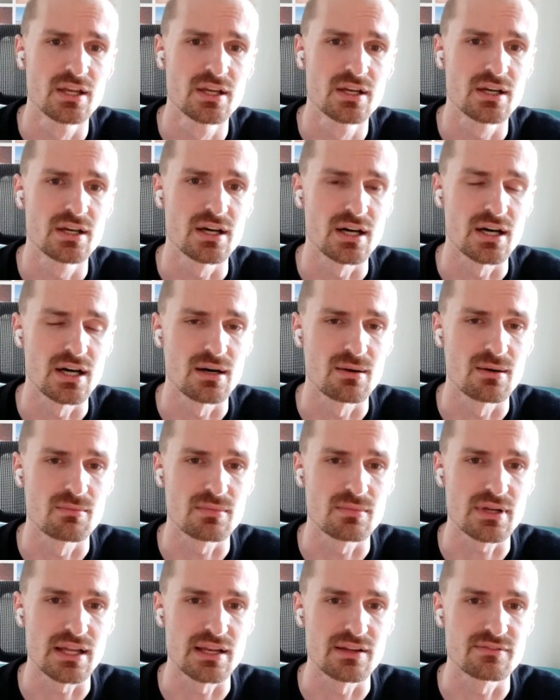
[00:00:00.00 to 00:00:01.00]
um,
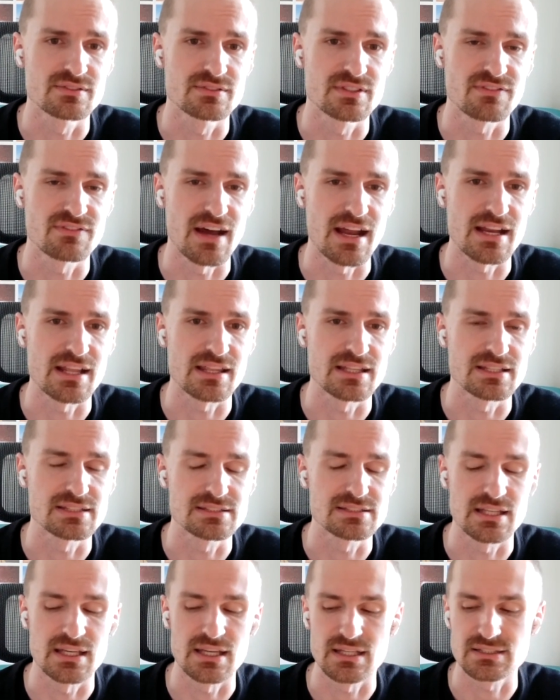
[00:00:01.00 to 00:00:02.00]
kind of defining these
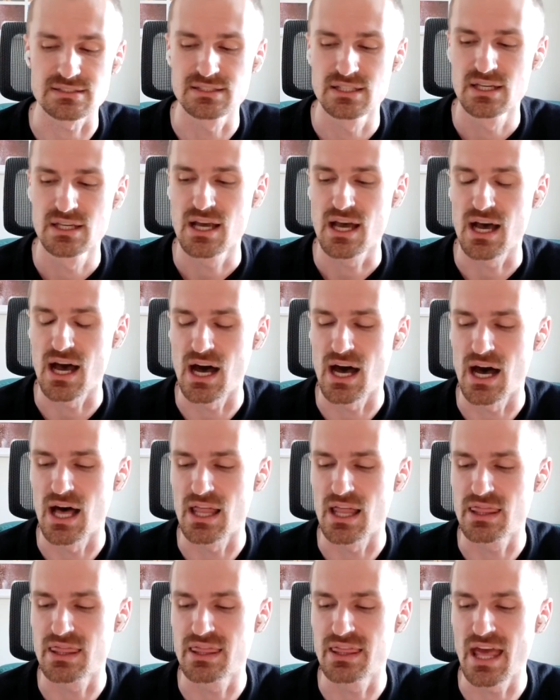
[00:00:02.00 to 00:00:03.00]
things, uh,
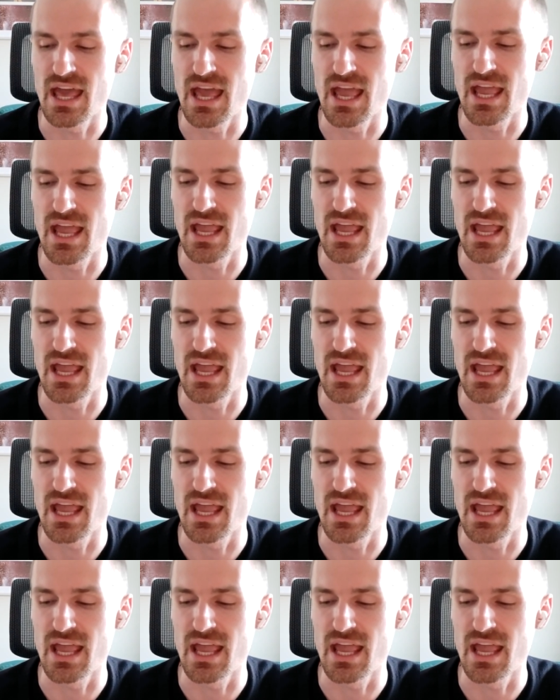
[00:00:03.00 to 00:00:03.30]
they